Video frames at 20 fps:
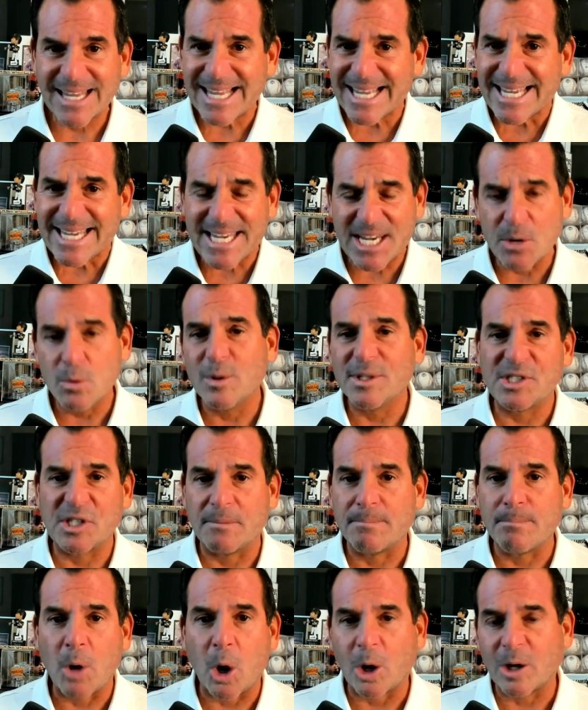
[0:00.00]
He was a
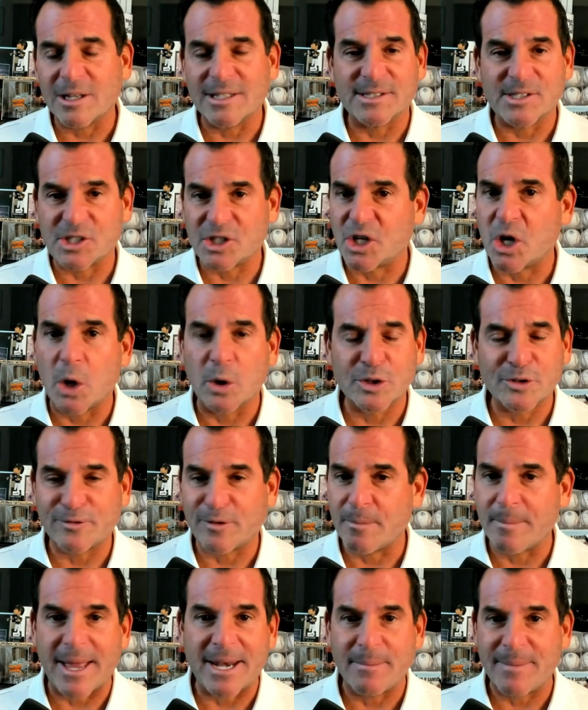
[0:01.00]
Marlins coach for
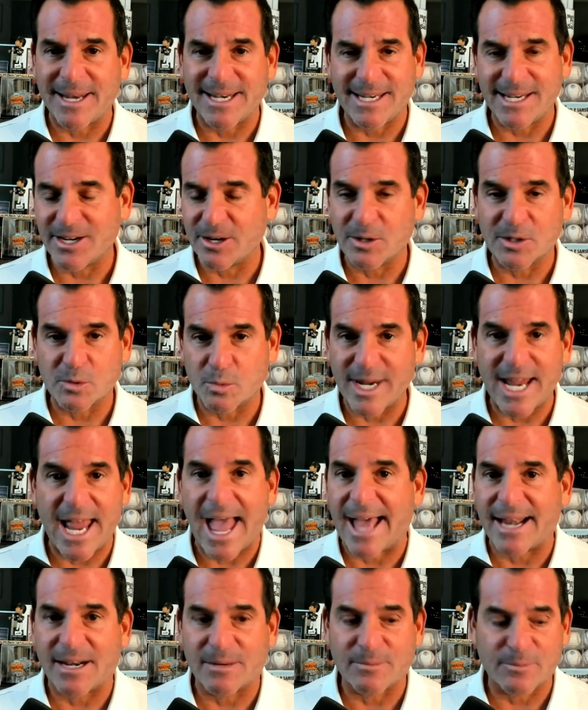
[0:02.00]
many, many years. We
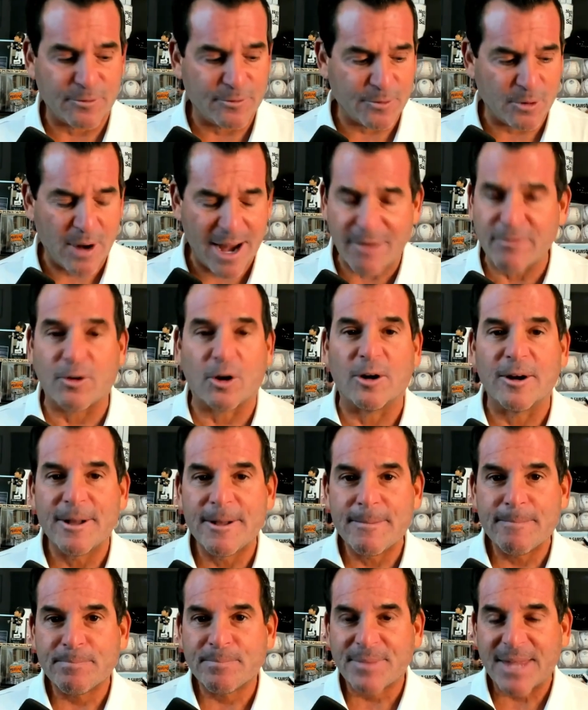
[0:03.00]
had him forever.
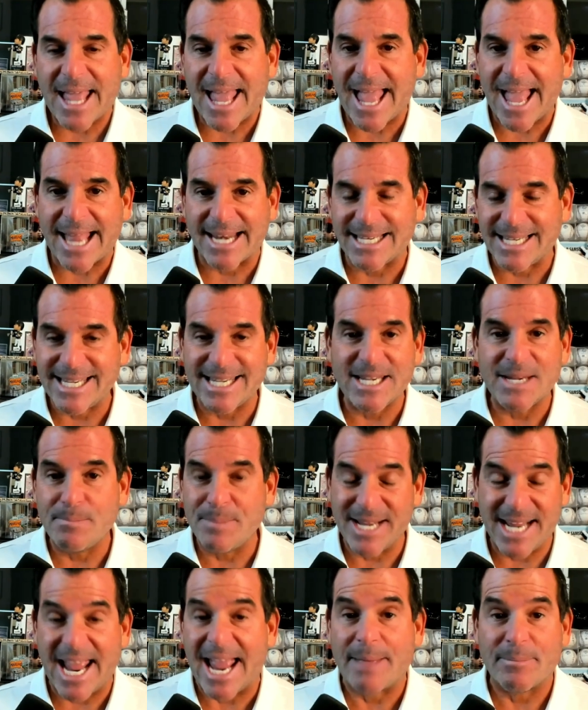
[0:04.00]
And he
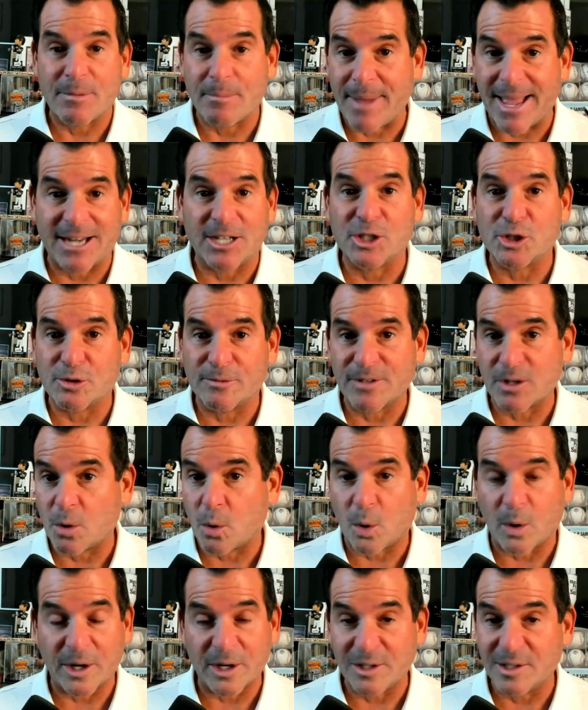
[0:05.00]
became the manager of the
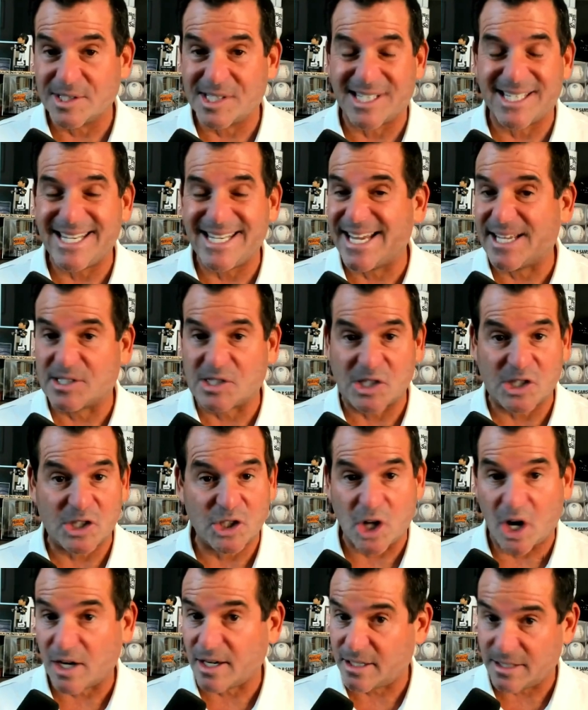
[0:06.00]
Orioles, and he has
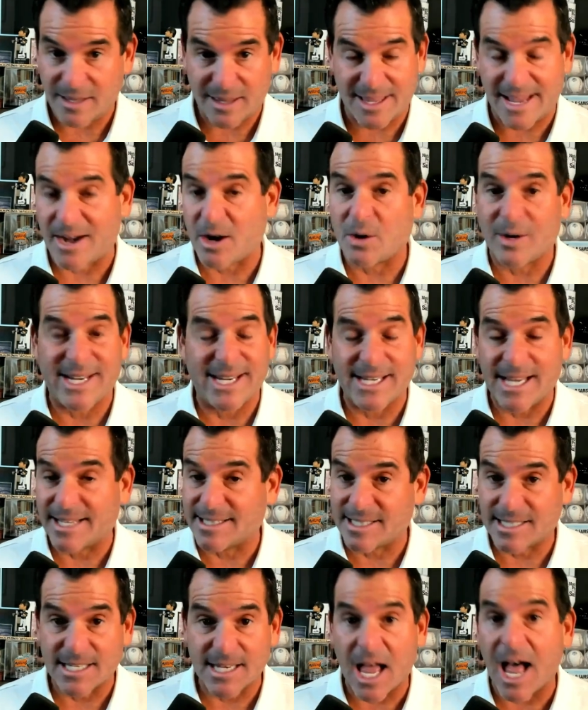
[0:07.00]
stuck there. He has
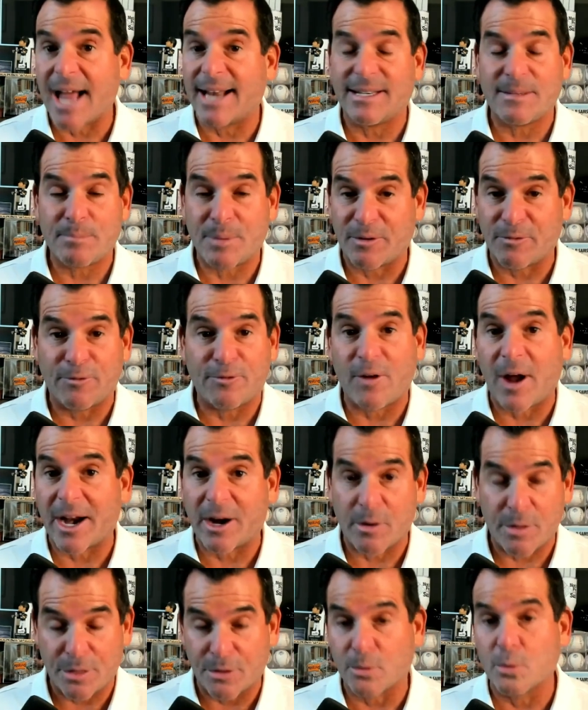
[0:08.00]
not been fired
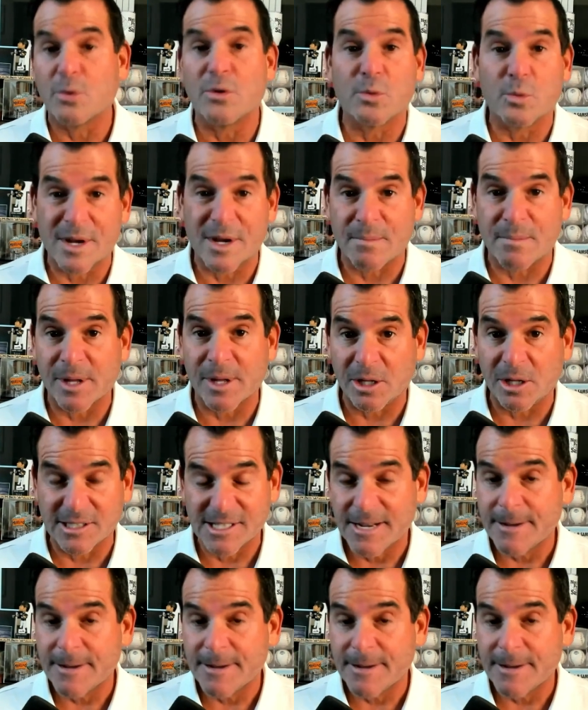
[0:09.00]
through the rebuild.